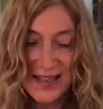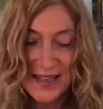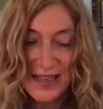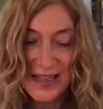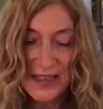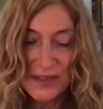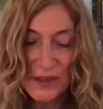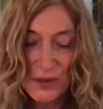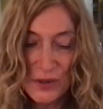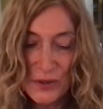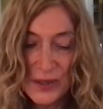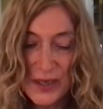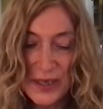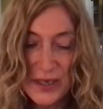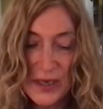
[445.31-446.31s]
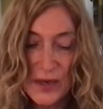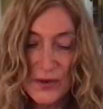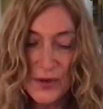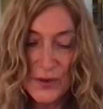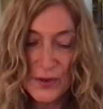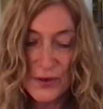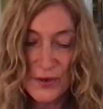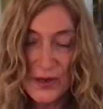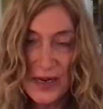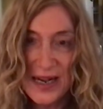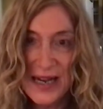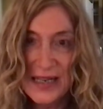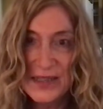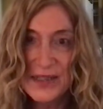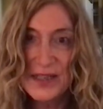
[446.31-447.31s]
including r
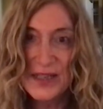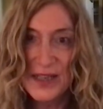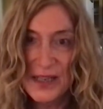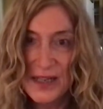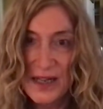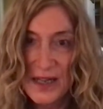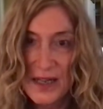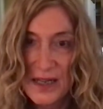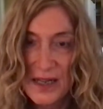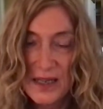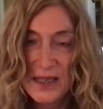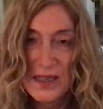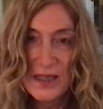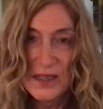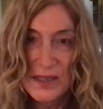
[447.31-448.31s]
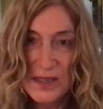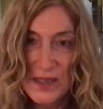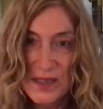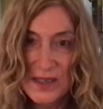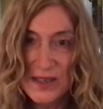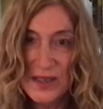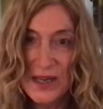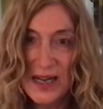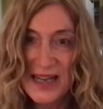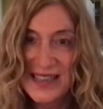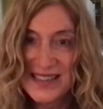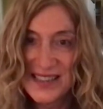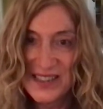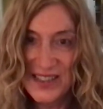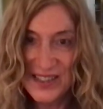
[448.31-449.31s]
and l. R
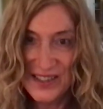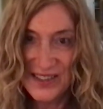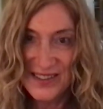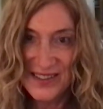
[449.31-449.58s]
and L.